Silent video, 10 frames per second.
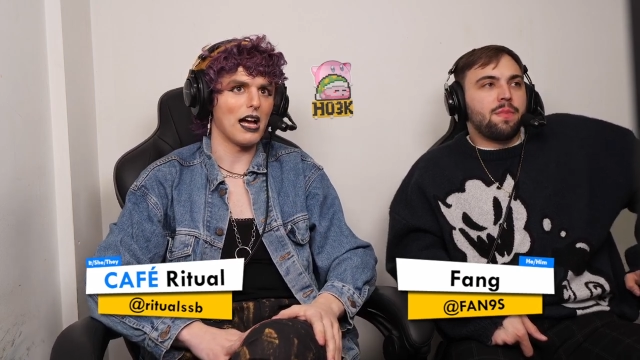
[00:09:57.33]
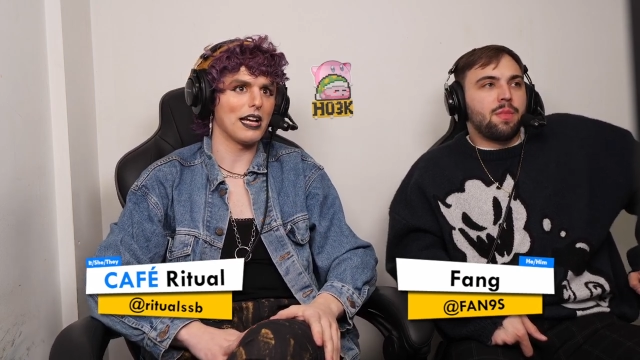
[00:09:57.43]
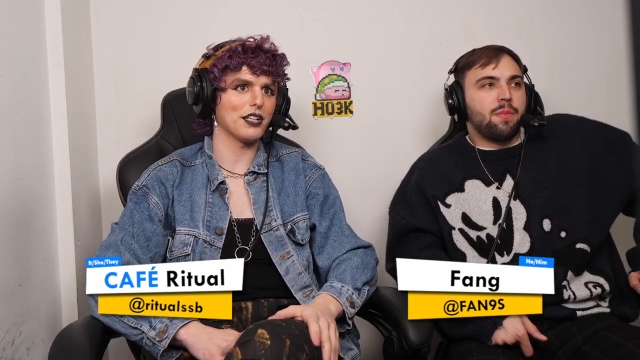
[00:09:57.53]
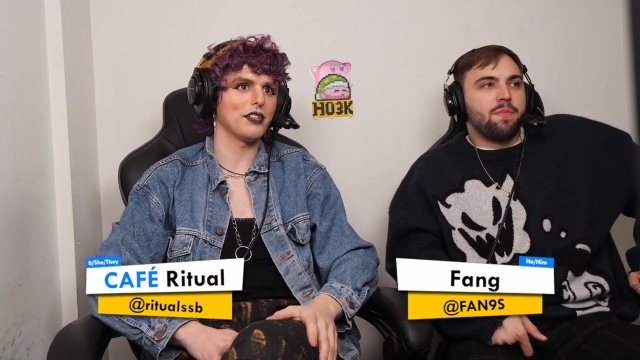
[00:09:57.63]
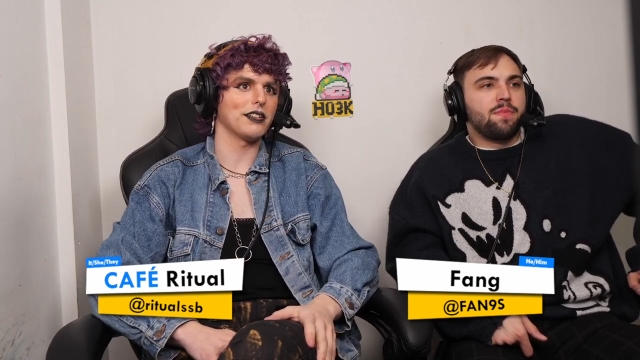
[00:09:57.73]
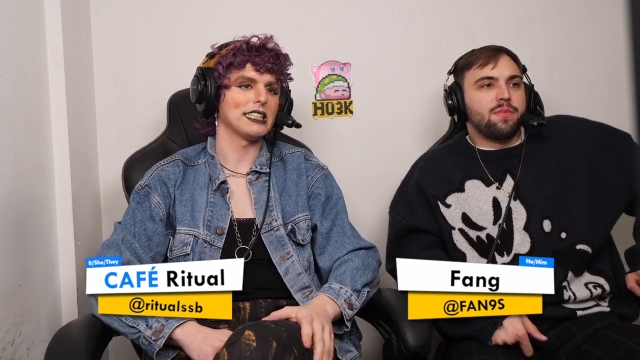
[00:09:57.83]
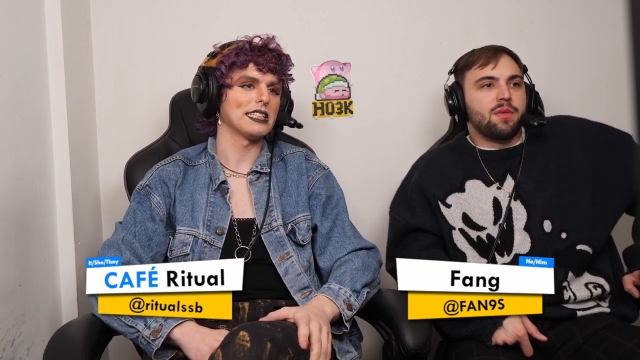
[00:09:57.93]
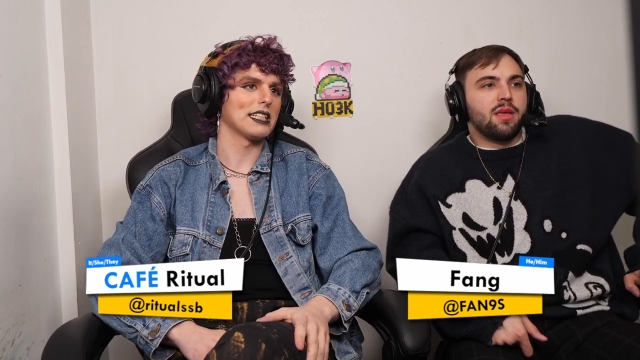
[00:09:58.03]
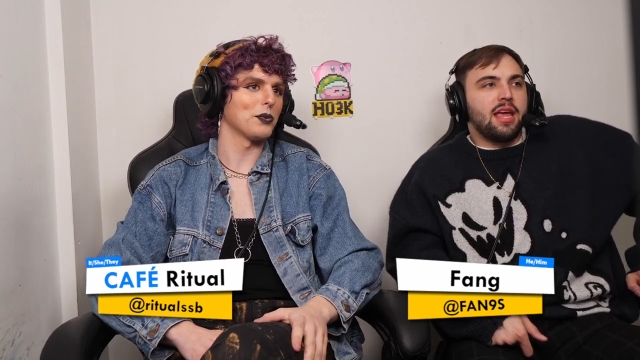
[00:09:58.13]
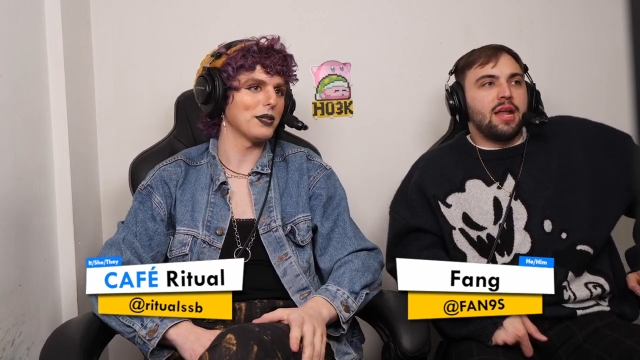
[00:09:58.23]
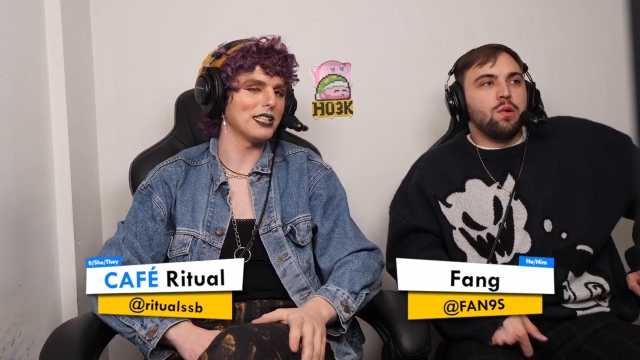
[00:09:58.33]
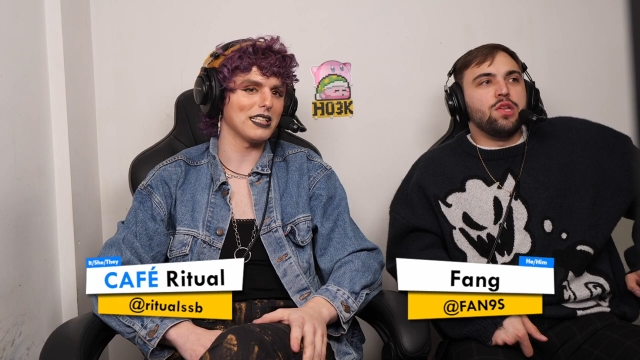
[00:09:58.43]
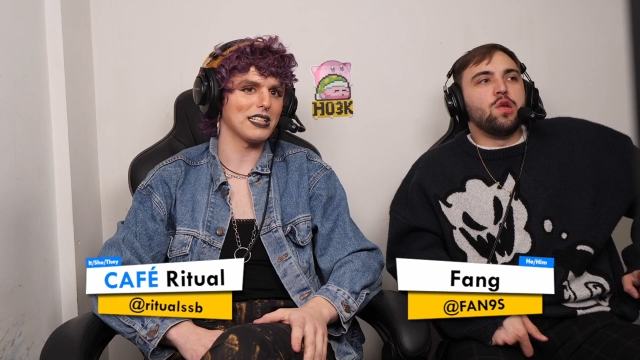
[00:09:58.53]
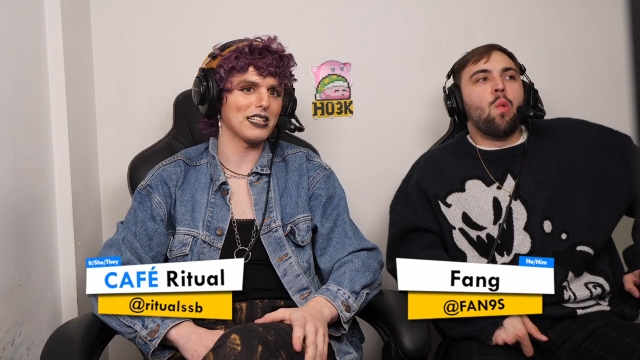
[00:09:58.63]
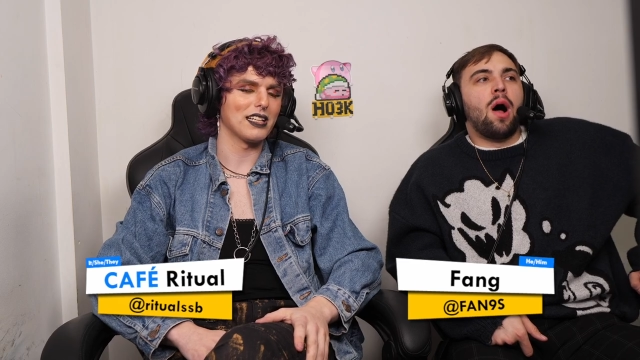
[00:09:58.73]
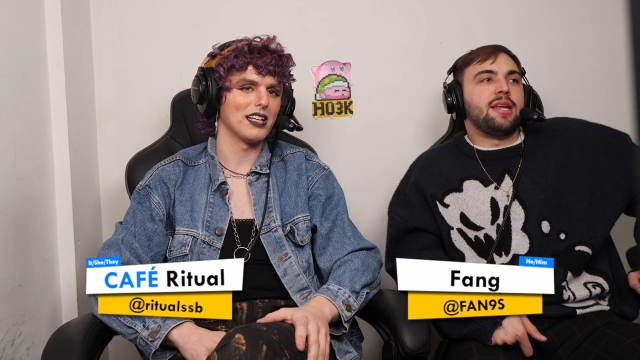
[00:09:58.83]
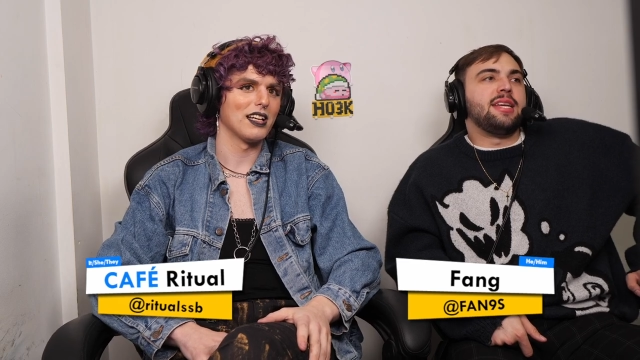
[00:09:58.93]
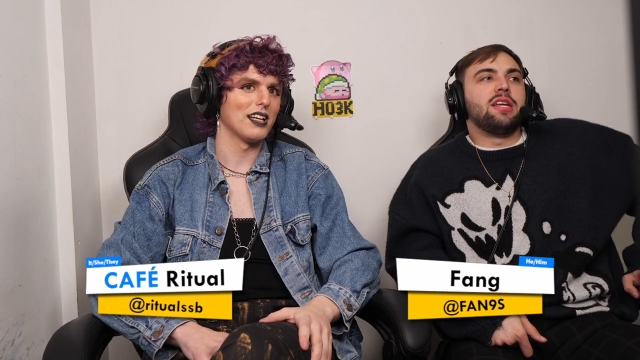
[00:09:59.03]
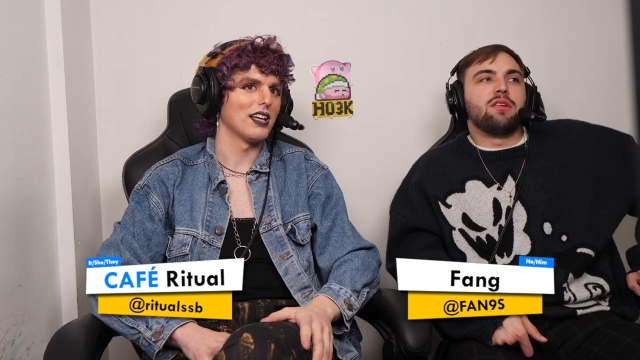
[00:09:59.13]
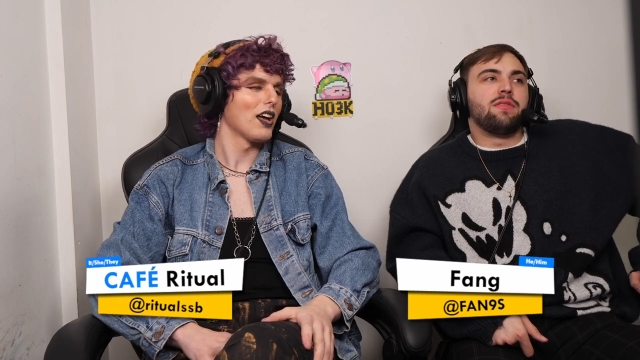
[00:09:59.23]
Speaker 1: I agree. Can we? And who do
Speaker 2: you
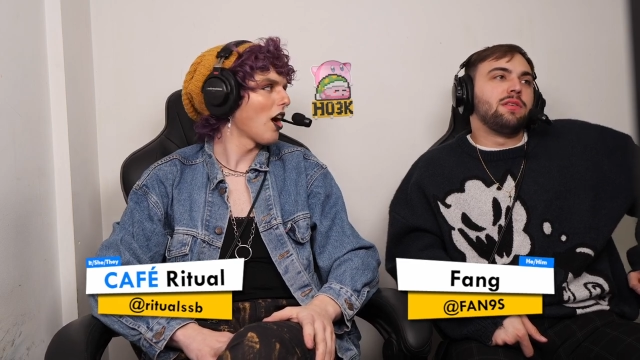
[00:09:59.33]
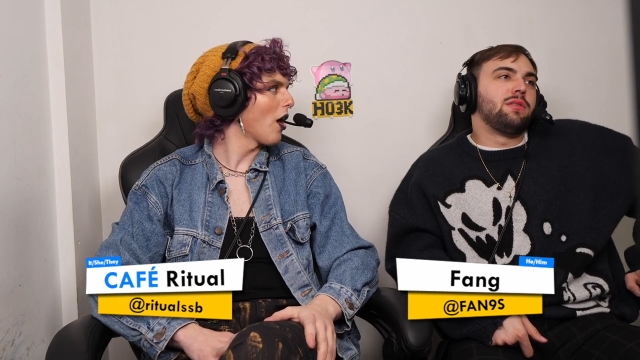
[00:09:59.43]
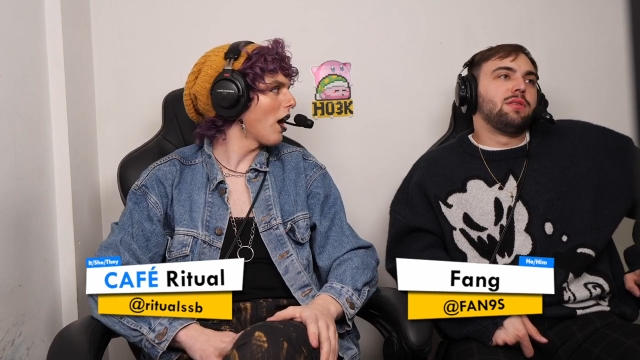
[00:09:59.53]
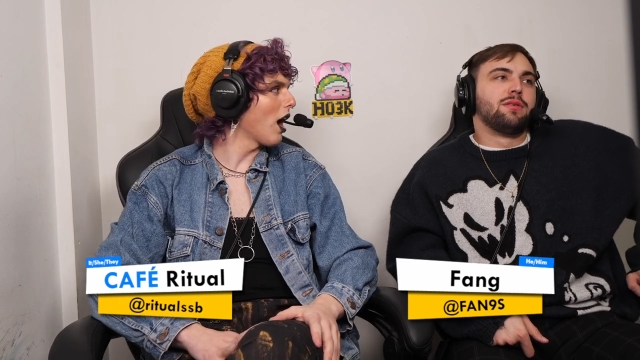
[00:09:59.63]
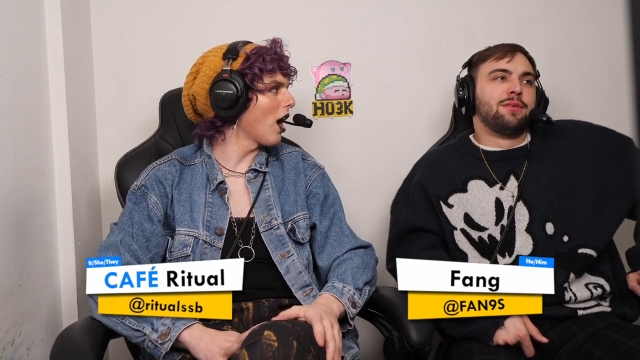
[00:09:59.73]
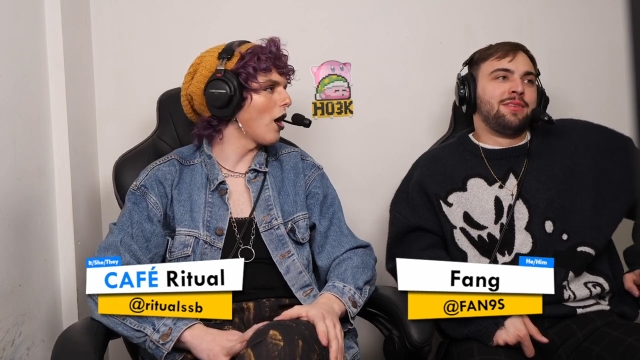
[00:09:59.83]
want to interview you?